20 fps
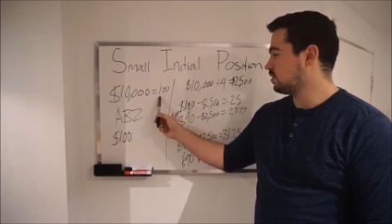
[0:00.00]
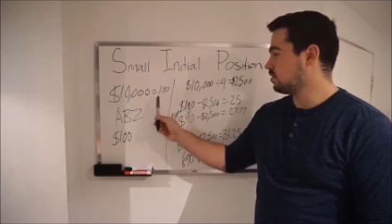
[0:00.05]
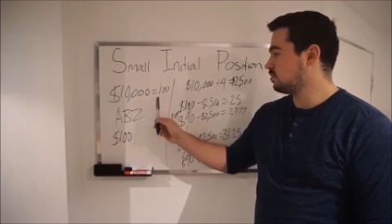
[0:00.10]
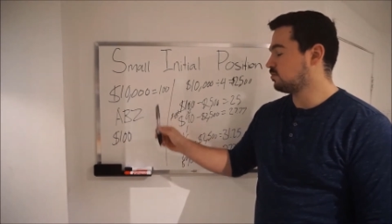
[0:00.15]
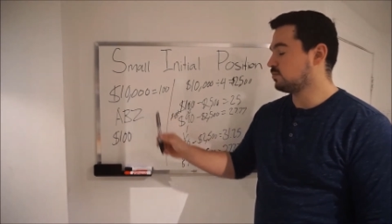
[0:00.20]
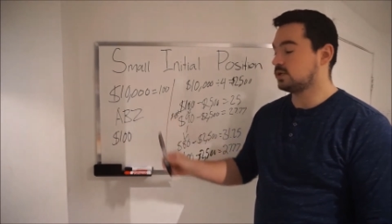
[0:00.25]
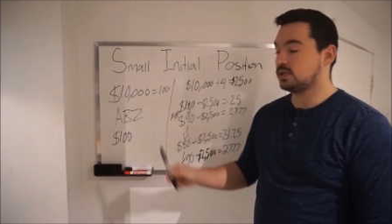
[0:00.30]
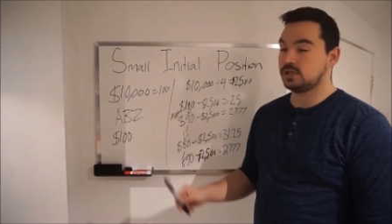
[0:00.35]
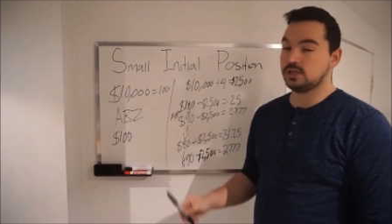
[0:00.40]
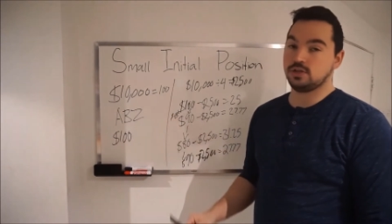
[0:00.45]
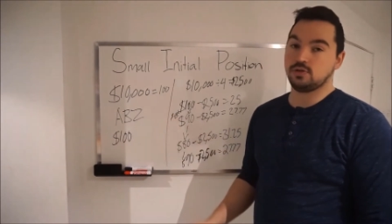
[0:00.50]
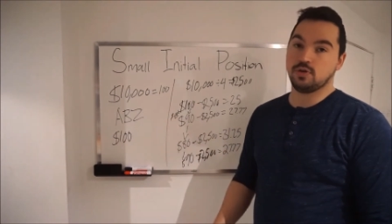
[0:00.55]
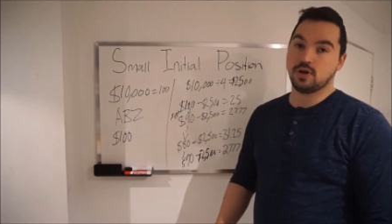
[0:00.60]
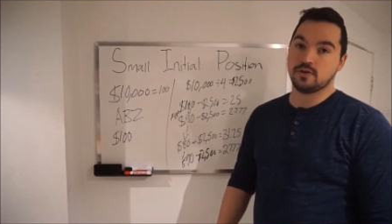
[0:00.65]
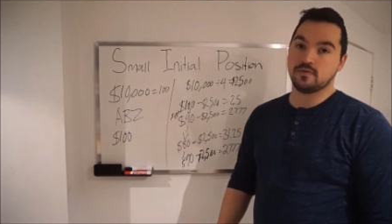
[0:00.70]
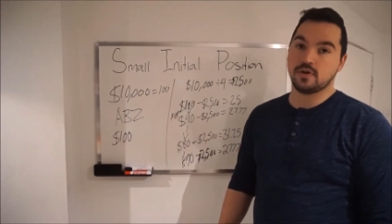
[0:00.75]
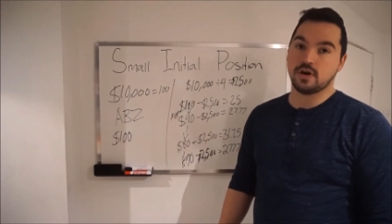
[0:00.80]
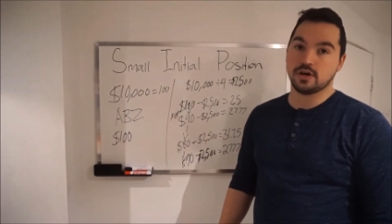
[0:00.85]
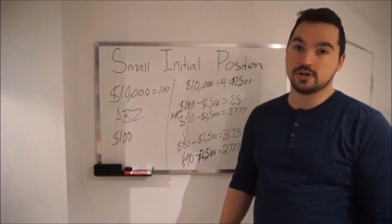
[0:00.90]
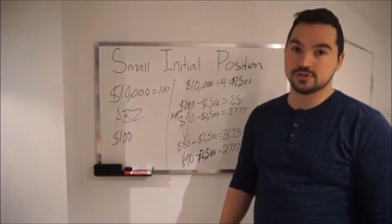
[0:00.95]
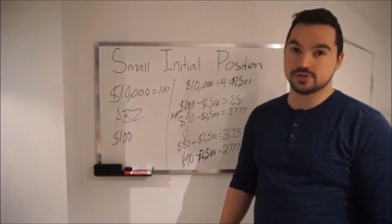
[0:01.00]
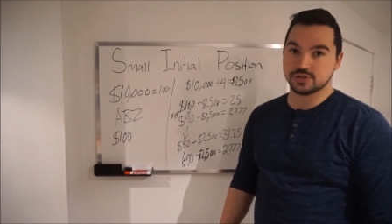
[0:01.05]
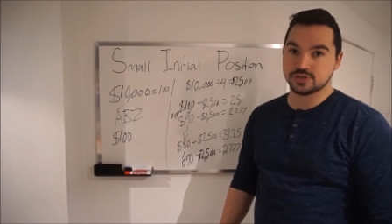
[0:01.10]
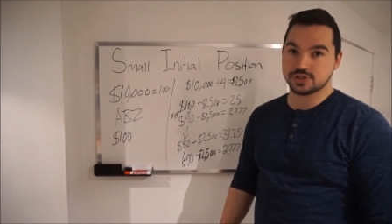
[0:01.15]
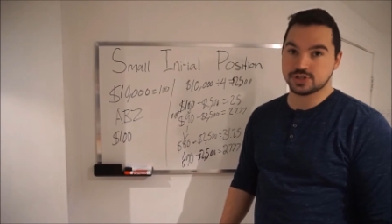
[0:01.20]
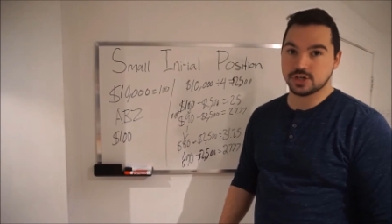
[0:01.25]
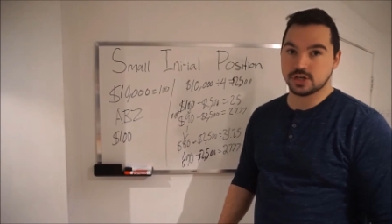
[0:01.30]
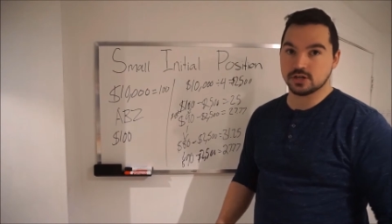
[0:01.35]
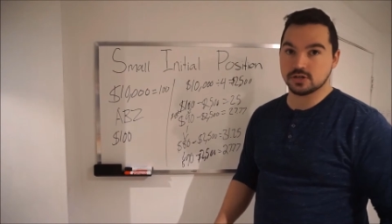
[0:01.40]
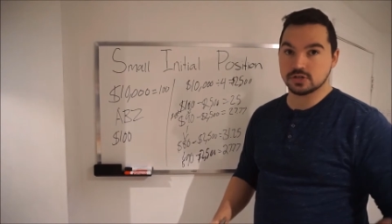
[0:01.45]
meaning you have 100
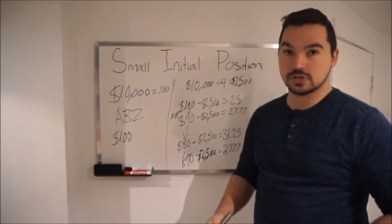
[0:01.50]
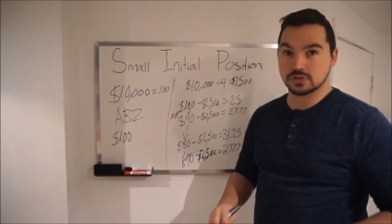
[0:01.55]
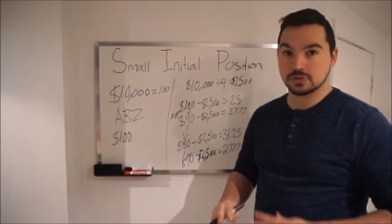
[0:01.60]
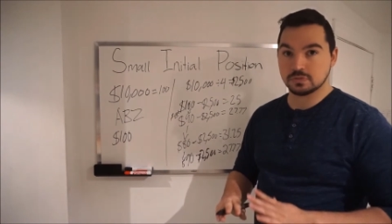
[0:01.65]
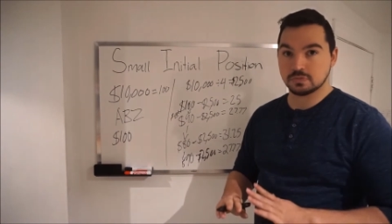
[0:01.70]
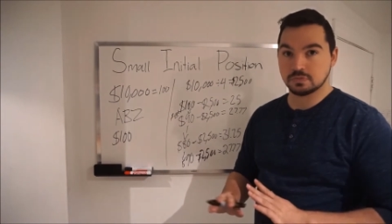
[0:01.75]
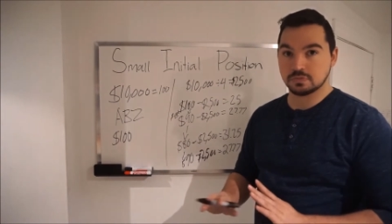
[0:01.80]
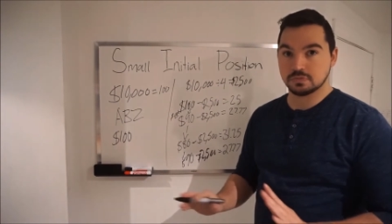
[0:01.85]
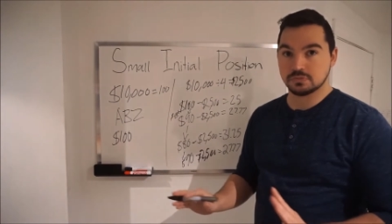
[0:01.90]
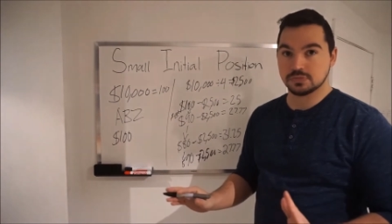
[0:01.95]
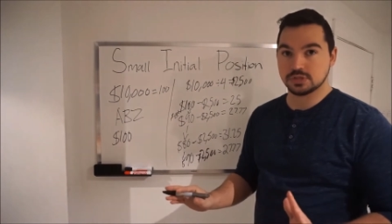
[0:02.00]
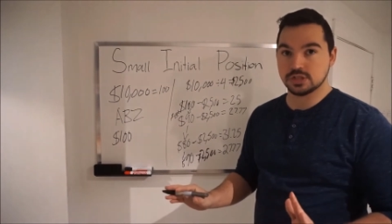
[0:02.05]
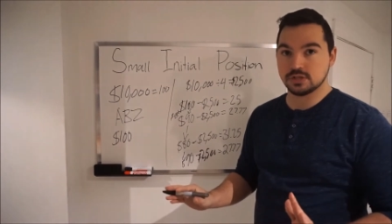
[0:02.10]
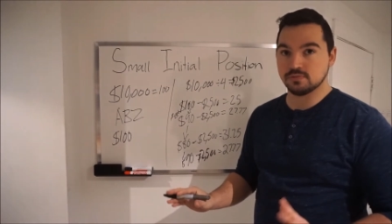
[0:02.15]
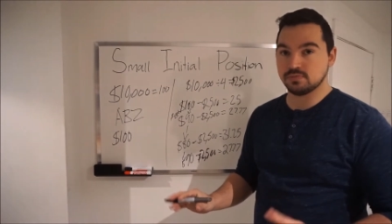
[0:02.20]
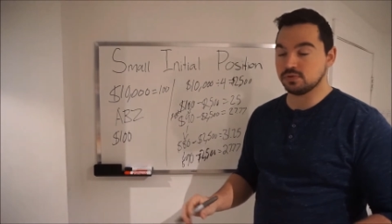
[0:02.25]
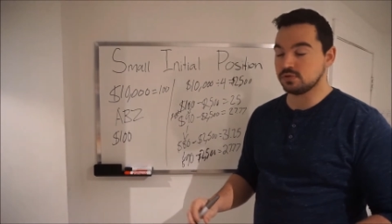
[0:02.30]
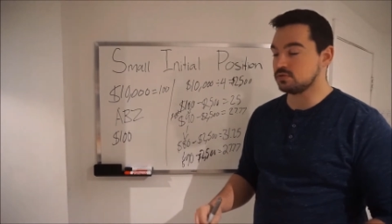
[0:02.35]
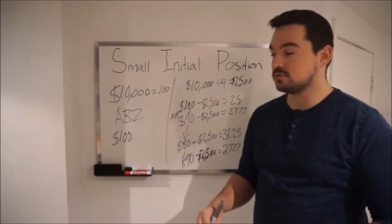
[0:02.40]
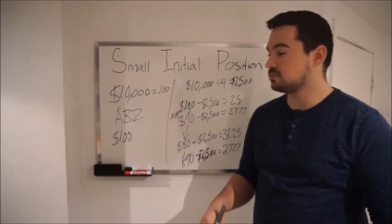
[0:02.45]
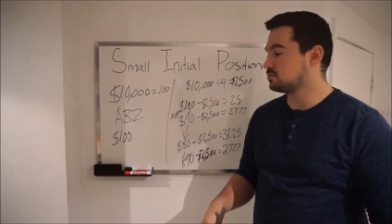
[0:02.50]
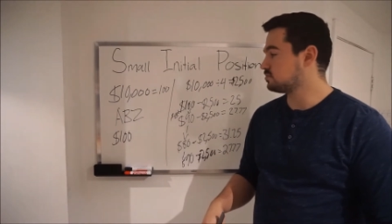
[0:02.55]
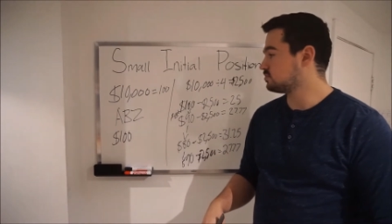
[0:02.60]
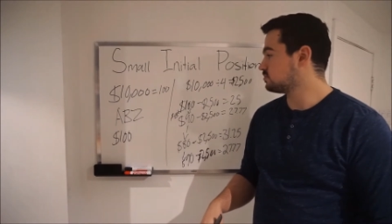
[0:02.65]
shares. Simple.